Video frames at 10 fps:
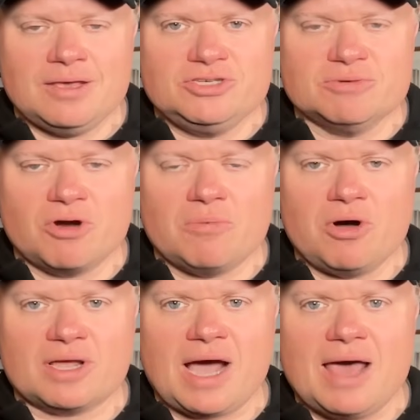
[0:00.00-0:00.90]
Jim
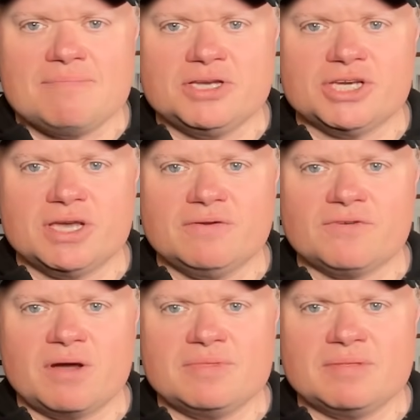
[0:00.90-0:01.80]
Harbaugh got Michigan
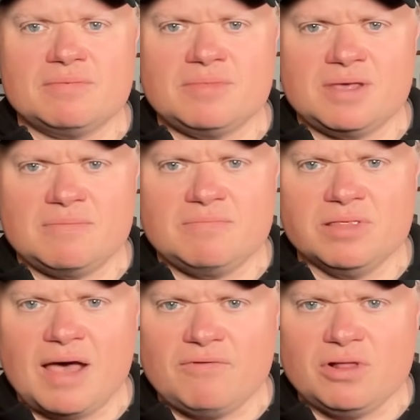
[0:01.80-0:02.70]
from the
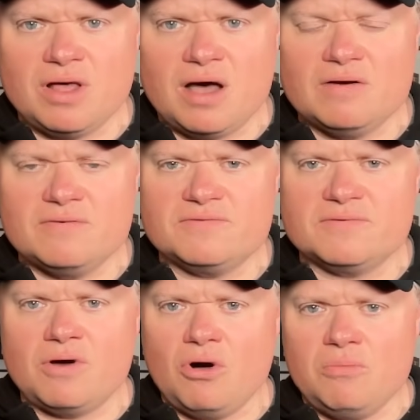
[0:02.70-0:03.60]
level of
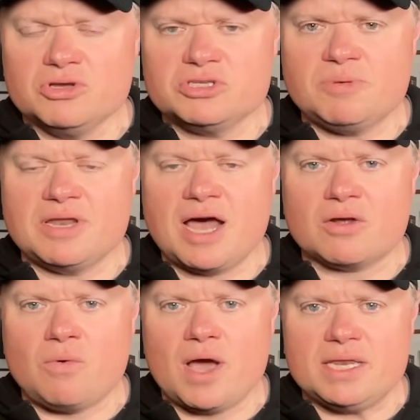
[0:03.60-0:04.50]
almost but
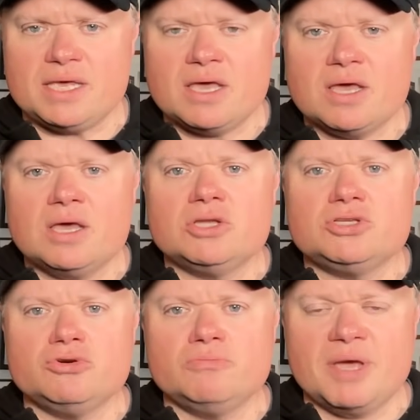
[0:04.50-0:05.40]
not quite
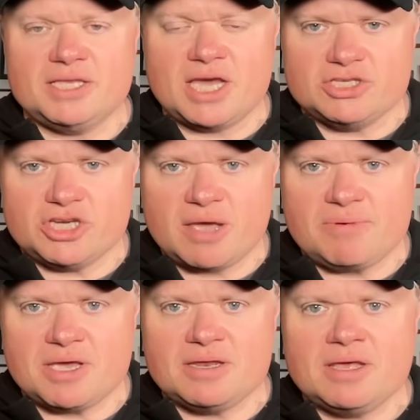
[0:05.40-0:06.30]
to Big Ten
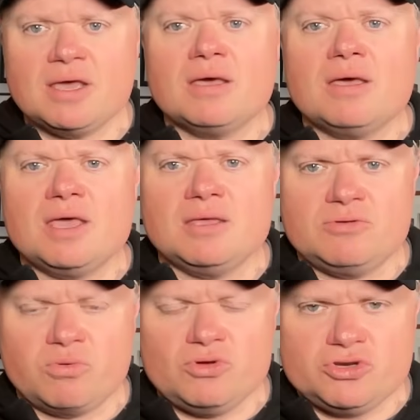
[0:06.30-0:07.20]
champion. He
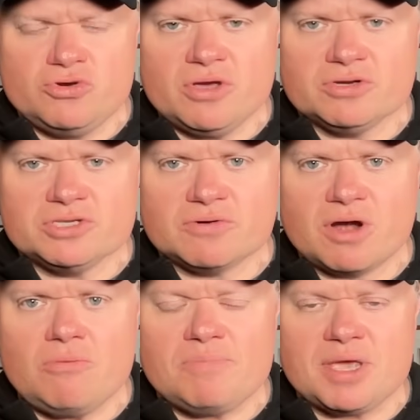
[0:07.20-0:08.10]
tw two years in a
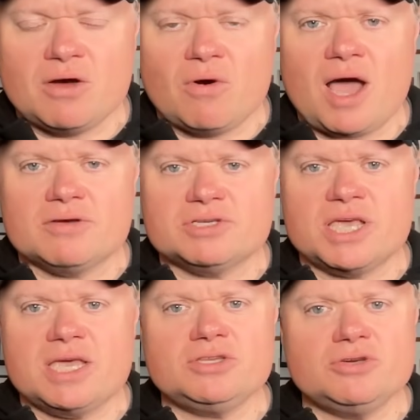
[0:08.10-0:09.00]
row beat Ohio
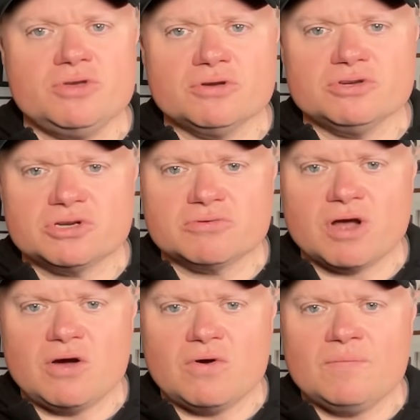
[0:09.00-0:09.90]
State two years in a
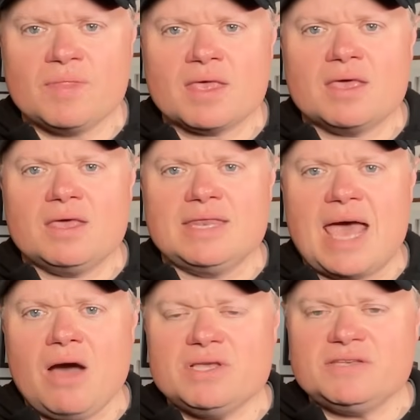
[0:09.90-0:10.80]
row.
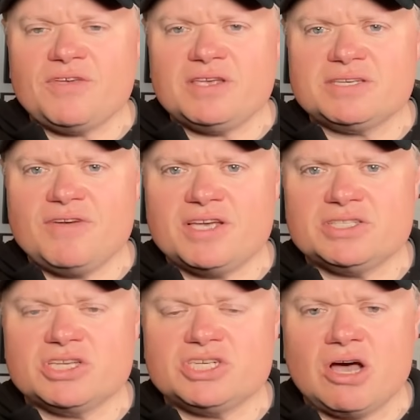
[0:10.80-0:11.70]
Now he's
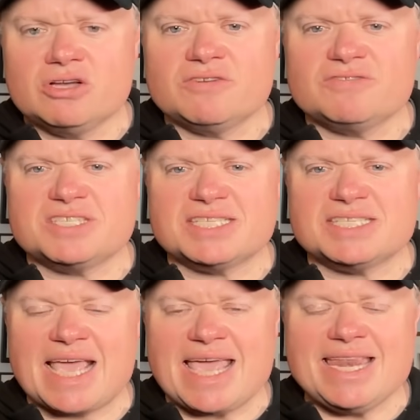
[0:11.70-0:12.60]
facing the challenge of
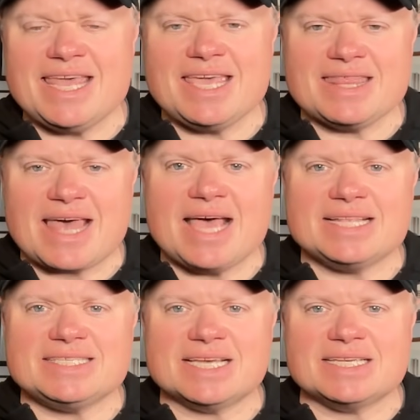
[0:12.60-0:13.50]
sustaining
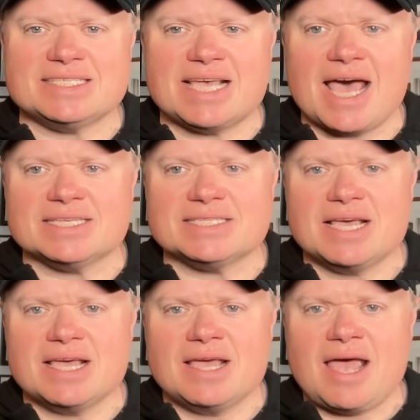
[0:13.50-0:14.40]
that success.
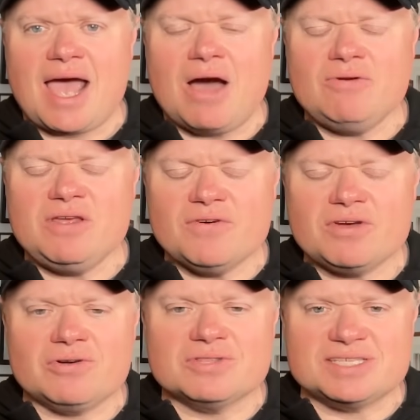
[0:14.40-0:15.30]
How
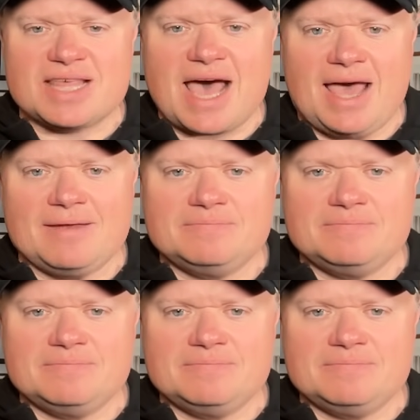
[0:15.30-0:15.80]
difficult is that?